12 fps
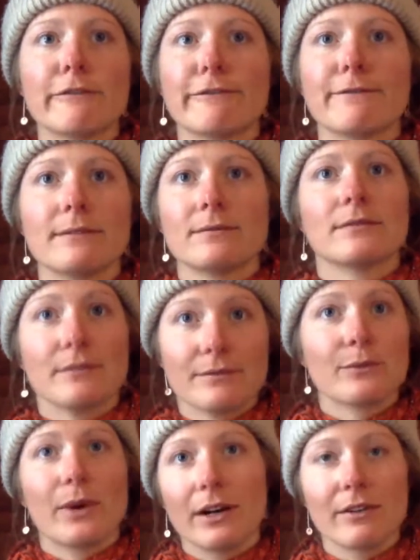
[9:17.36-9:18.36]
f-
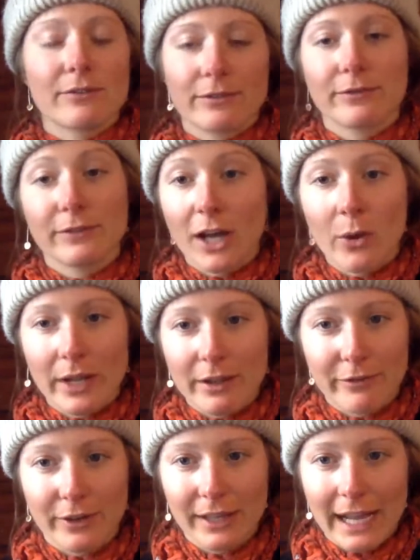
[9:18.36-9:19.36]
well,
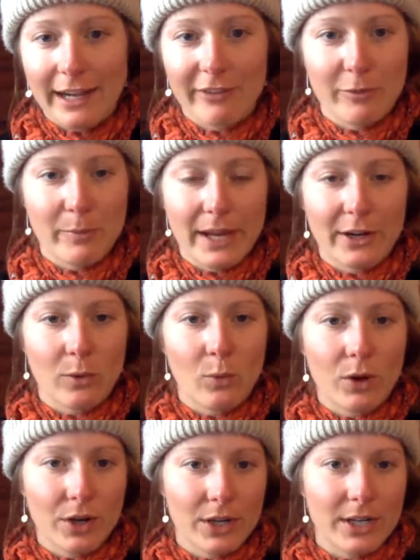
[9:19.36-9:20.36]
flowy for lack of a better
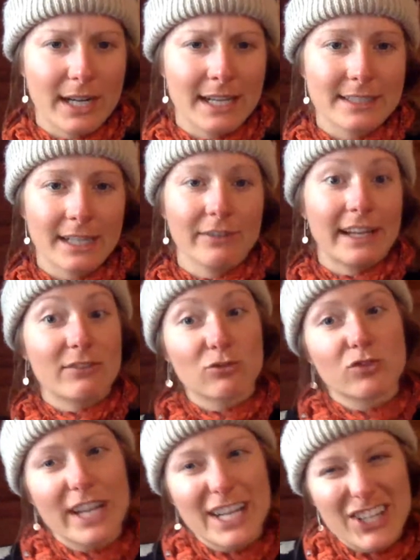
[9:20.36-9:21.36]
word, instead of
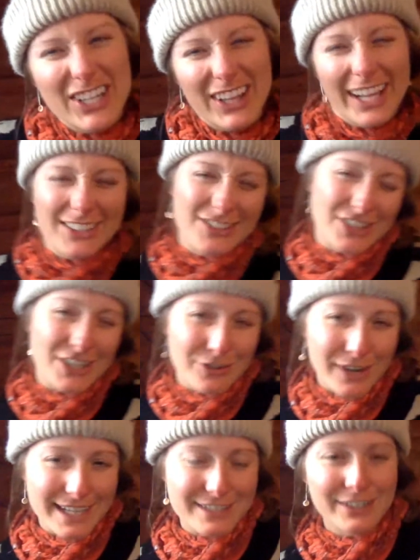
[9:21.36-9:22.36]
like rigid like
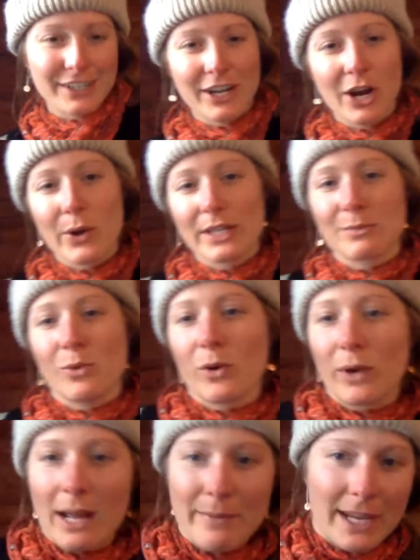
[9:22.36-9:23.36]
ski racer, it's
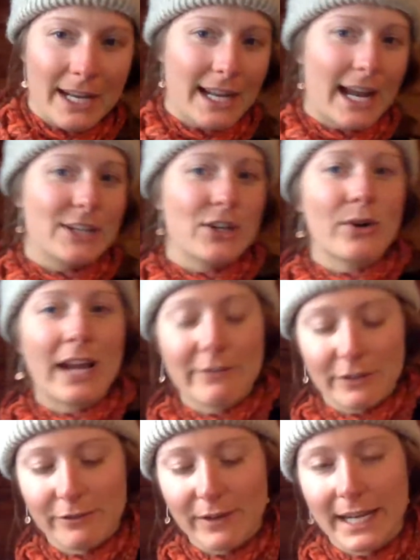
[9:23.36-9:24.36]
more when I'm in it, I don't
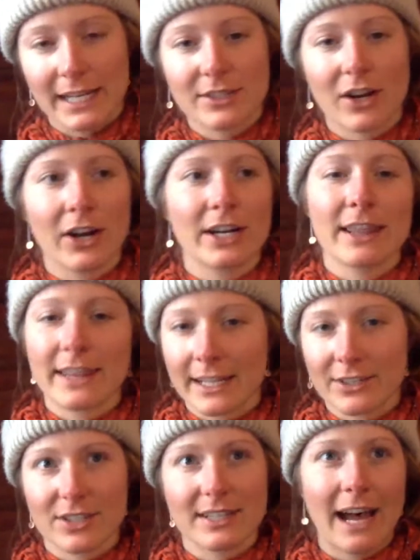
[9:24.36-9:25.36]
have to fight as hard and
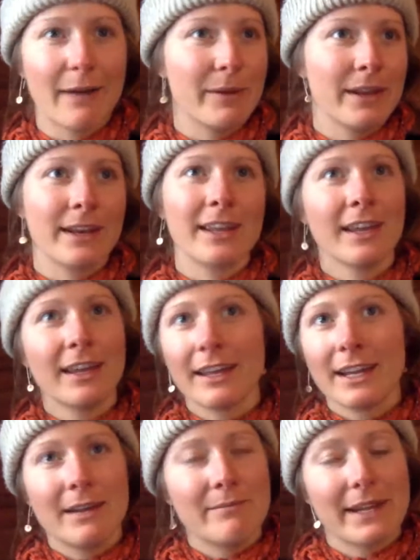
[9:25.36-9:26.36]
things just happen.
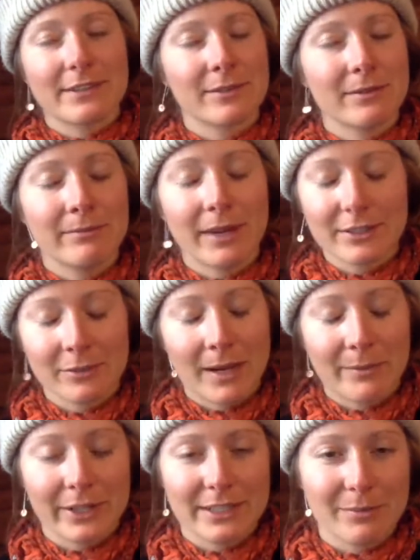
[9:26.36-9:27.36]
Muscle
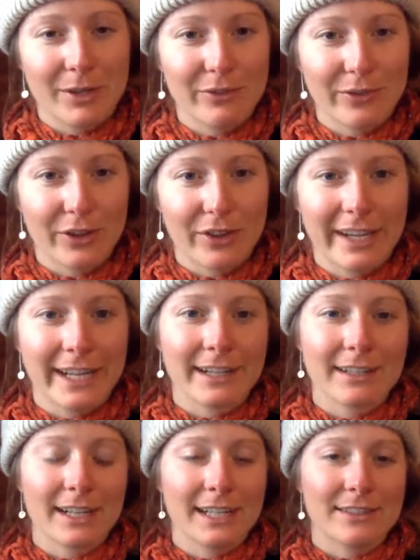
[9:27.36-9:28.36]
memory is a beautiful
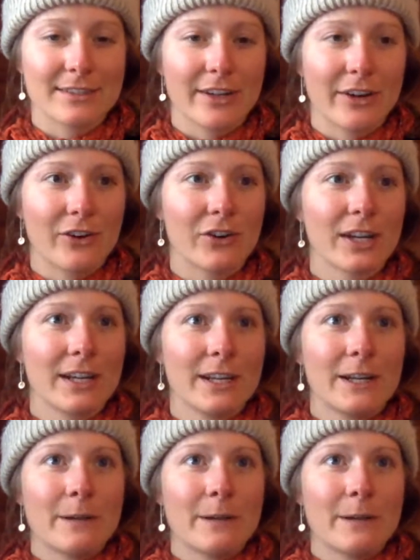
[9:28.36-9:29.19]
thing. And so